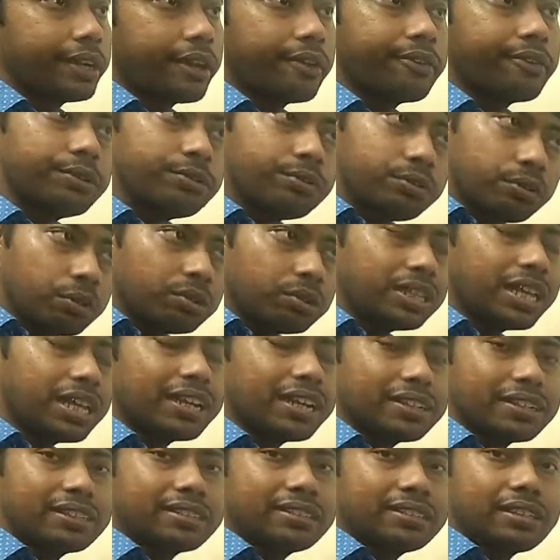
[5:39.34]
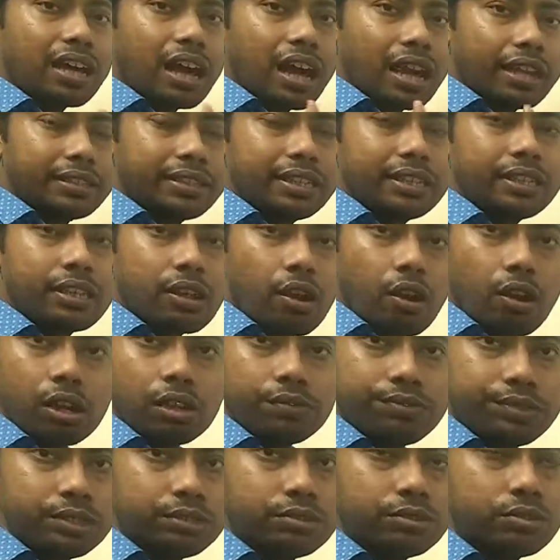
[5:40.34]
Now you know that, I think
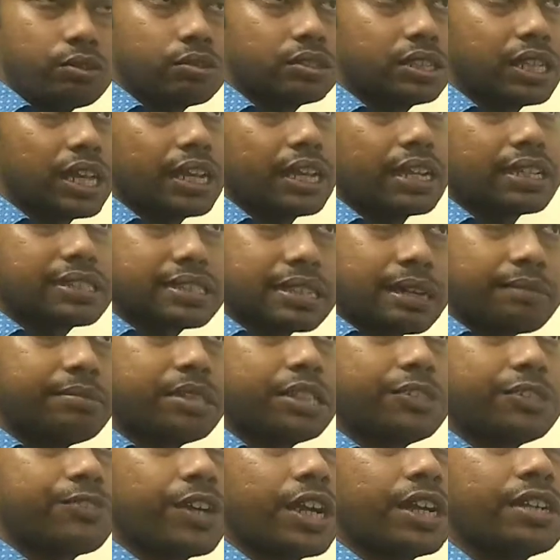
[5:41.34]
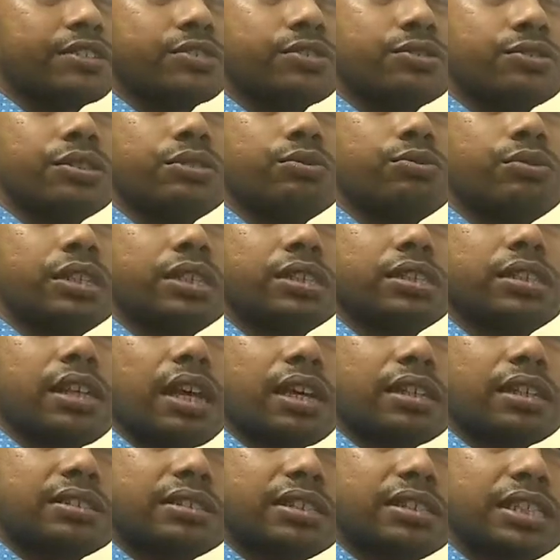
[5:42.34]
all of you know, there are some difference with
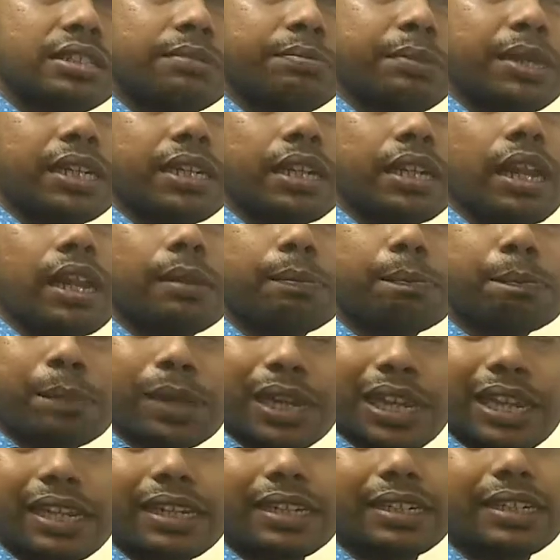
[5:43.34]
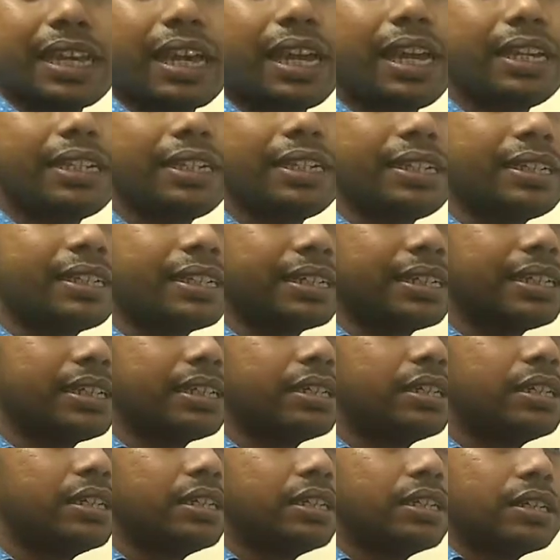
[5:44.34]
the sheet metal plate and
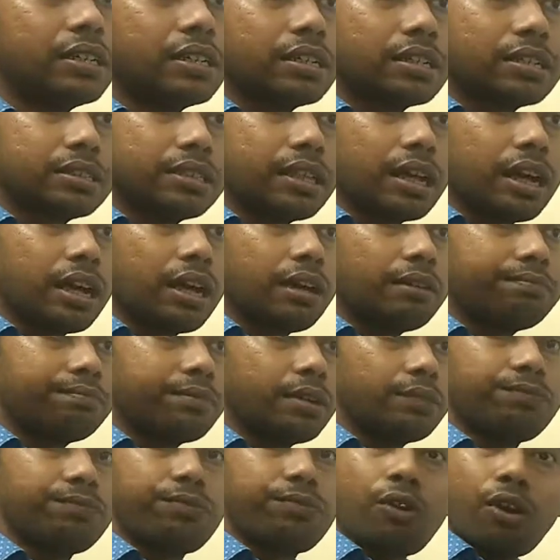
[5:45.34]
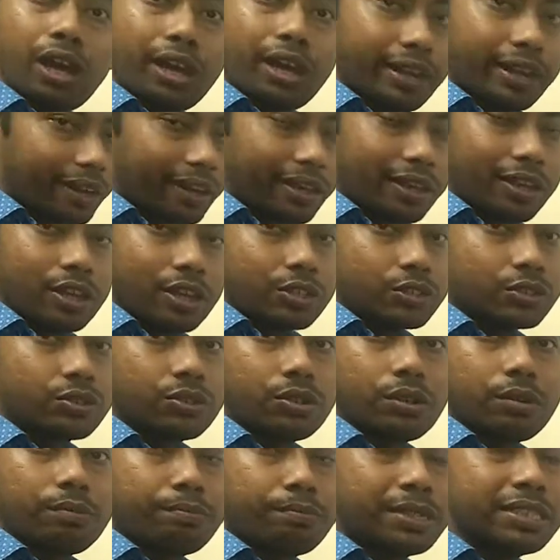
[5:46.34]
the foil.
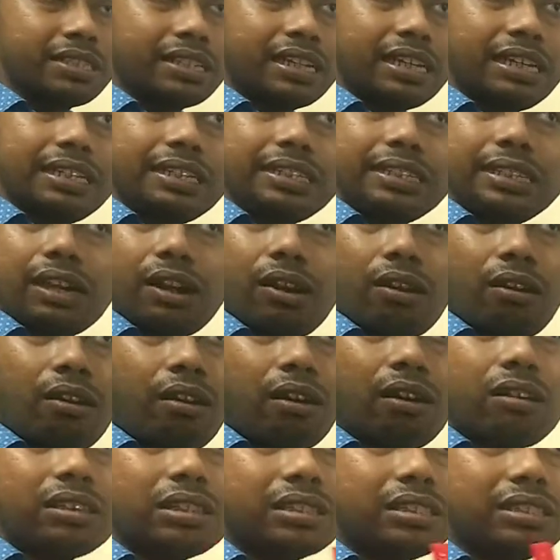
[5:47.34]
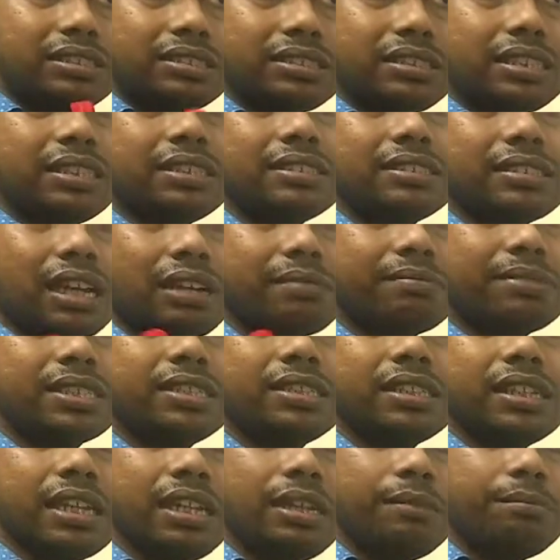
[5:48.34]
So basically all these things are
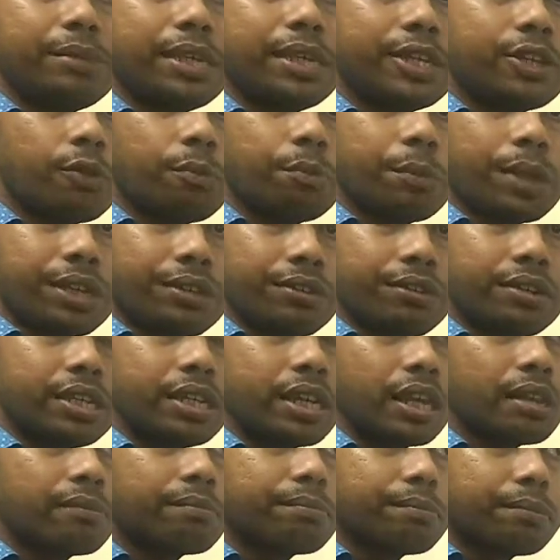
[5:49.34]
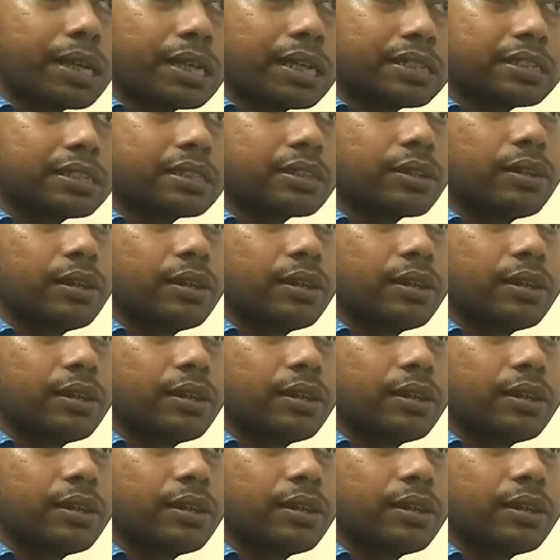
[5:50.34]
basically made of material, but